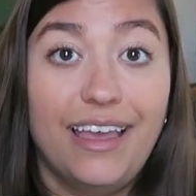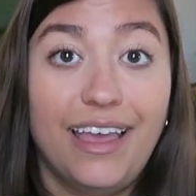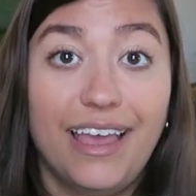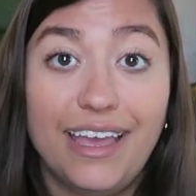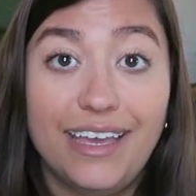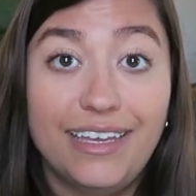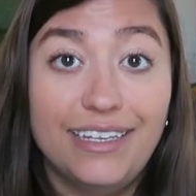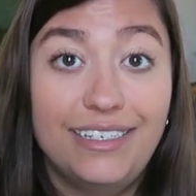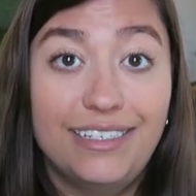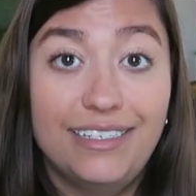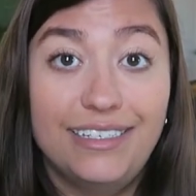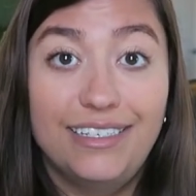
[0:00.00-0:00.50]

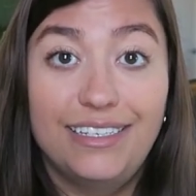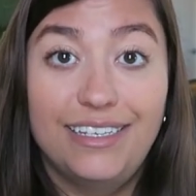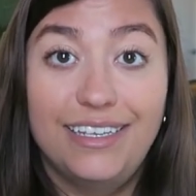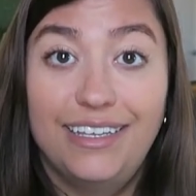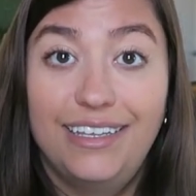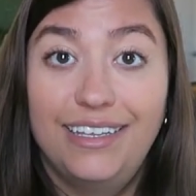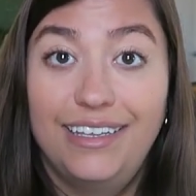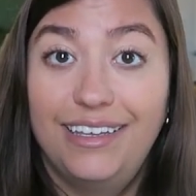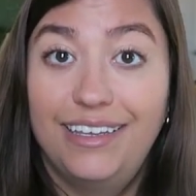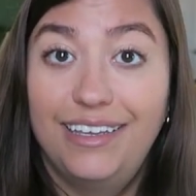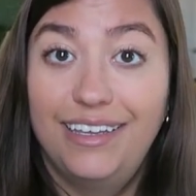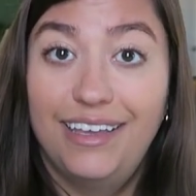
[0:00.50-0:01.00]
And
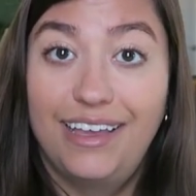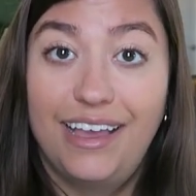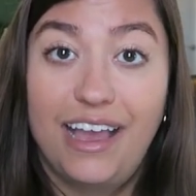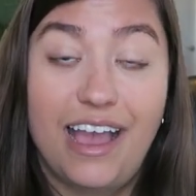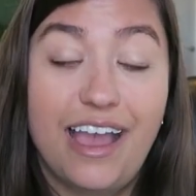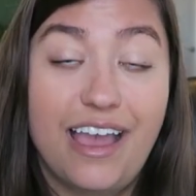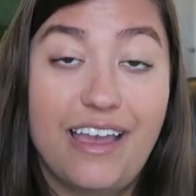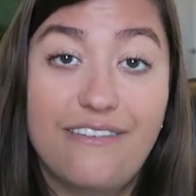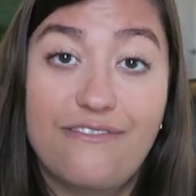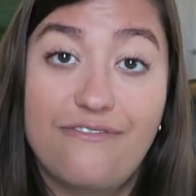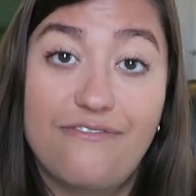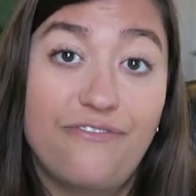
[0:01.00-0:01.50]

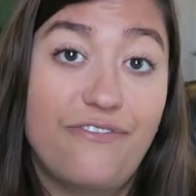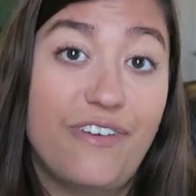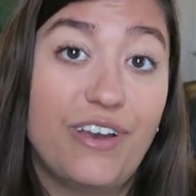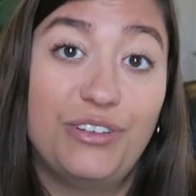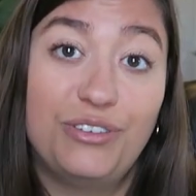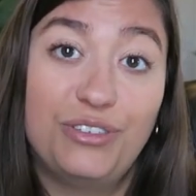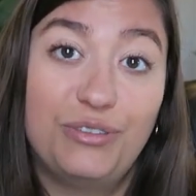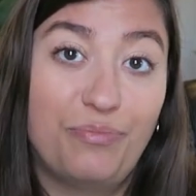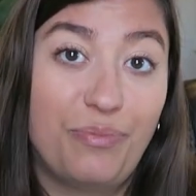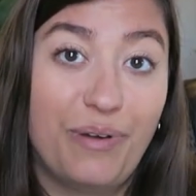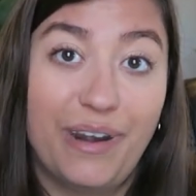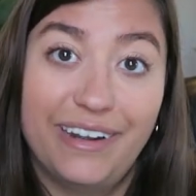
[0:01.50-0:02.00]
I
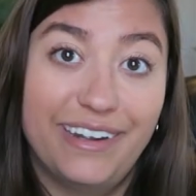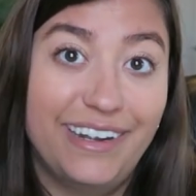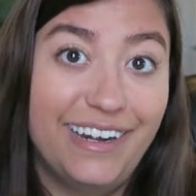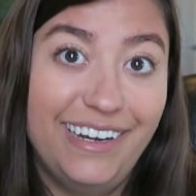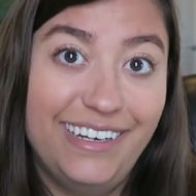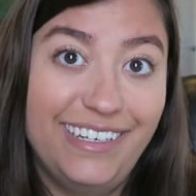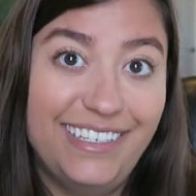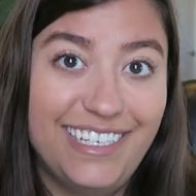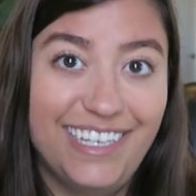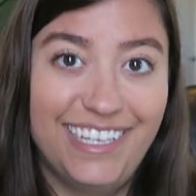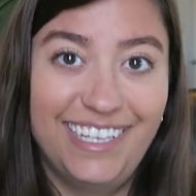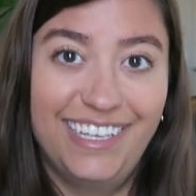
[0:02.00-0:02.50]
felt
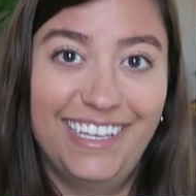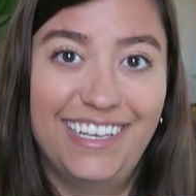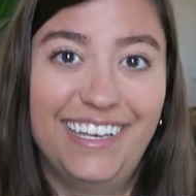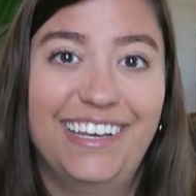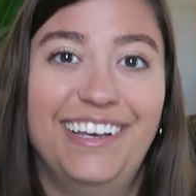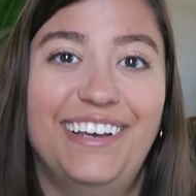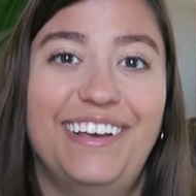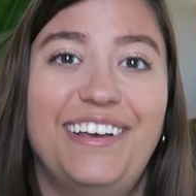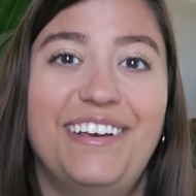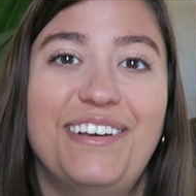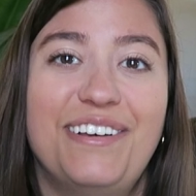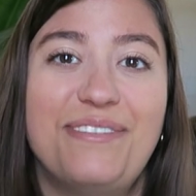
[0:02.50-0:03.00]
pregnant.
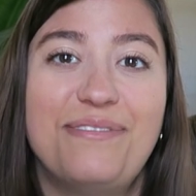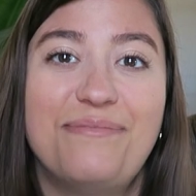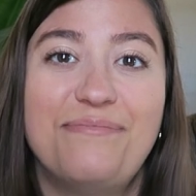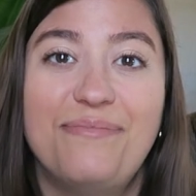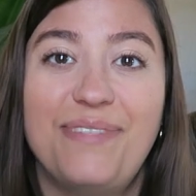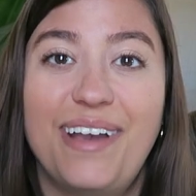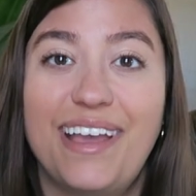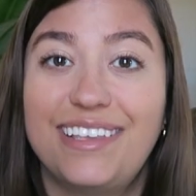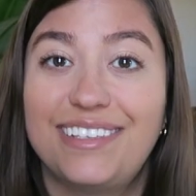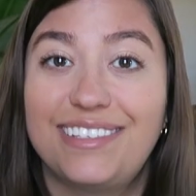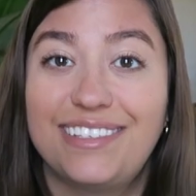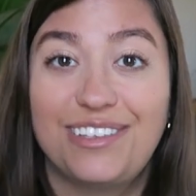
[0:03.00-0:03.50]

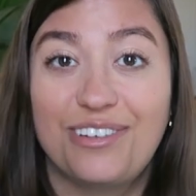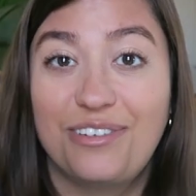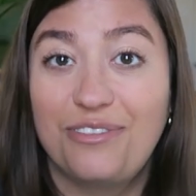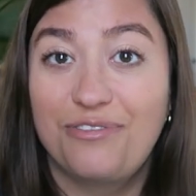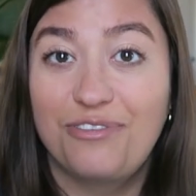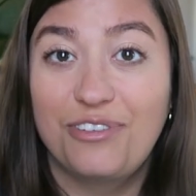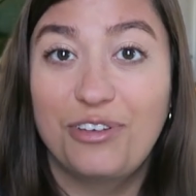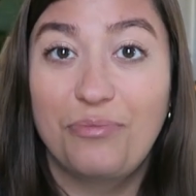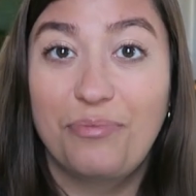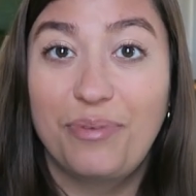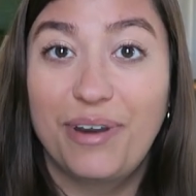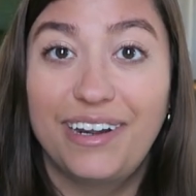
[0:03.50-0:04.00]
um, I still
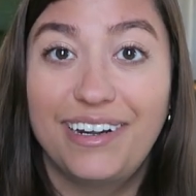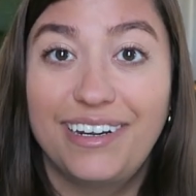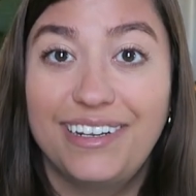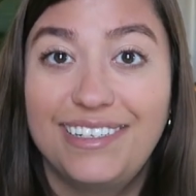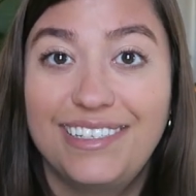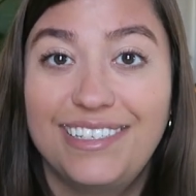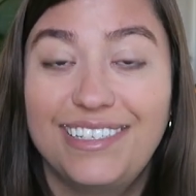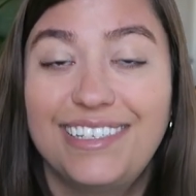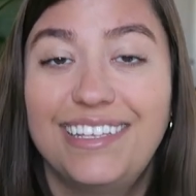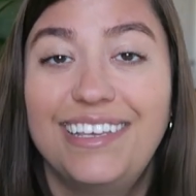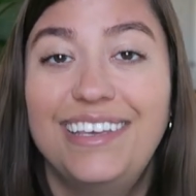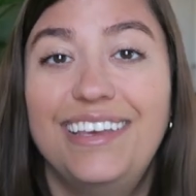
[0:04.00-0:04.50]
feel
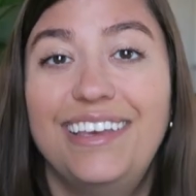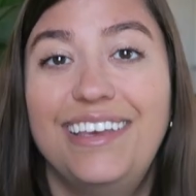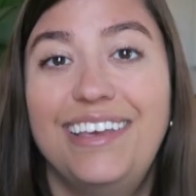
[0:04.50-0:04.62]
pregnant.